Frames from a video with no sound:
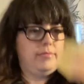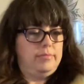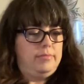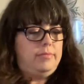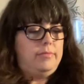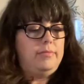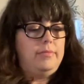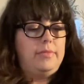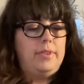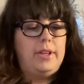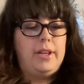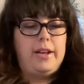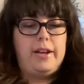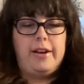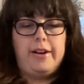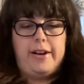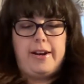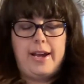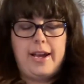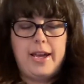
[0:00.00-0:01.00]

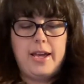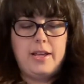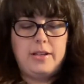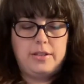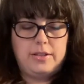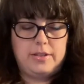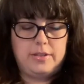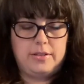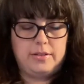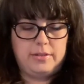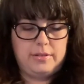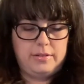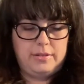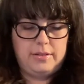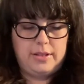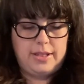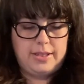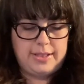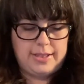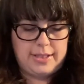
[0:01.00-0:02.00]
All right,
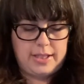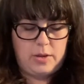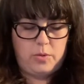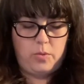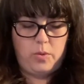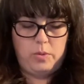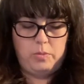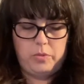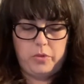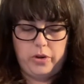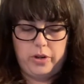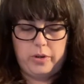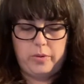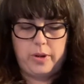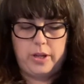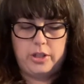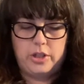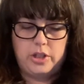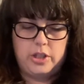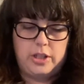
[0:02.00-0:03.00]
let's see, one more
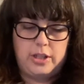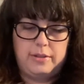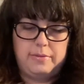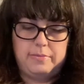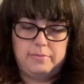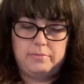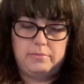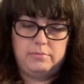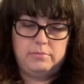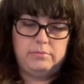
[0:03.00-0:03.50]
question.